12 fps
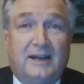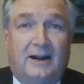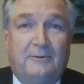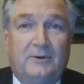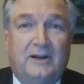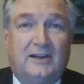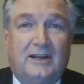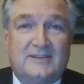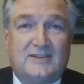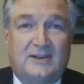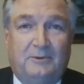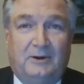I
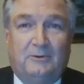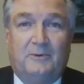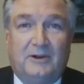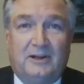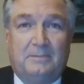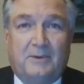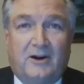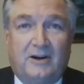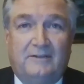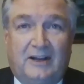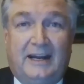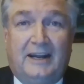realized that we were really
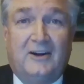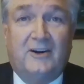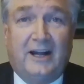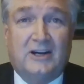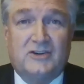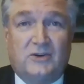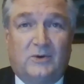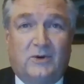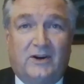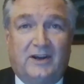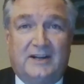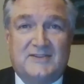part of an international
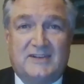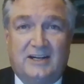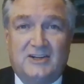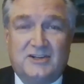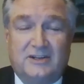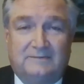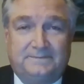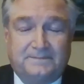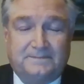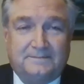organization.